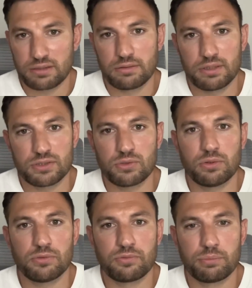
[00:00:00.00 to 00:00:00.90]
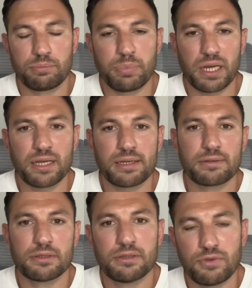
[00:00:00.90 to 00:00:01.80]
the sort of bare
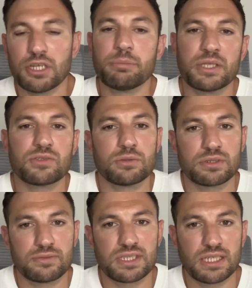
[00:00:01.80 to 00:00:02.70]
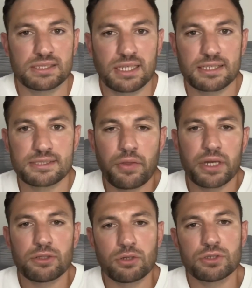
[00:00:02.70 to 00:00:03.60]
fundamentals of CSS.
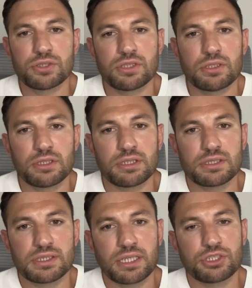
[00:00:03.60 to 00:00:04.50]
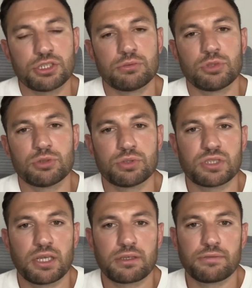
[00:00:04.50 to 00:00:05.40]
Then got onto the section, which was
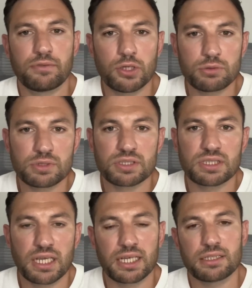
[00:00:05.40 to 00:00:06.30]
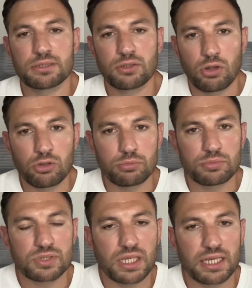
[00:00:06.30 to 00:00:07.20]
floats and
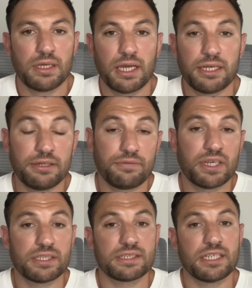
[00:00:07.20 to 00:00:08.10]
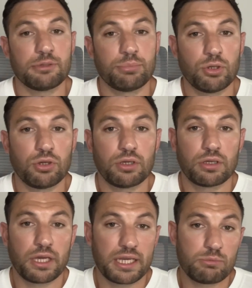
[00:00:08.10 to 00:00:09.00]
columns. And in fairness, he had put
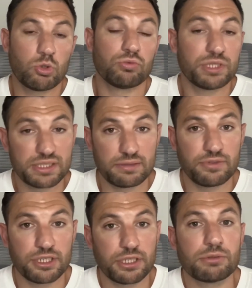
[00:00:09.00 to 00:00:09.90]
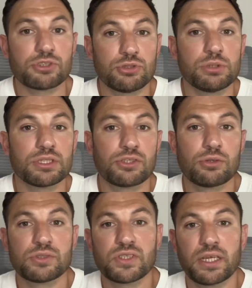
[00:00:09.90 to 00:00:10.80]
a more recent video that was 2 years
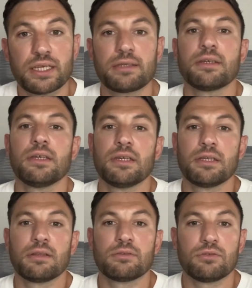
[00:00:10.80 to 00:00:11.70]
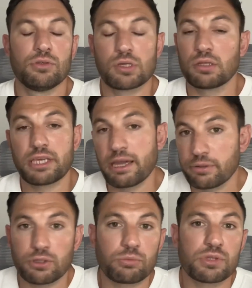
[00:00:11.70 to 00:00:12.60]
old saying, you can carry
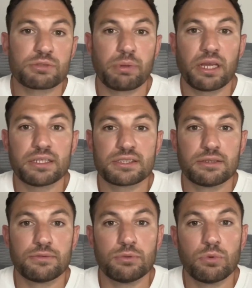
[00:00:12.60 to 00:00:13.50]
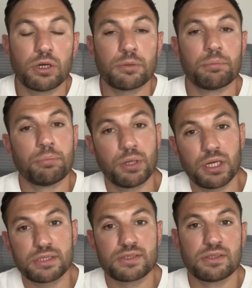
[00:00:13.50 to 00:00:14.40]
on with this playlist if you want,
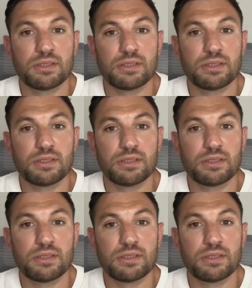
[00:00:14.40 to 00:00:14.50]
but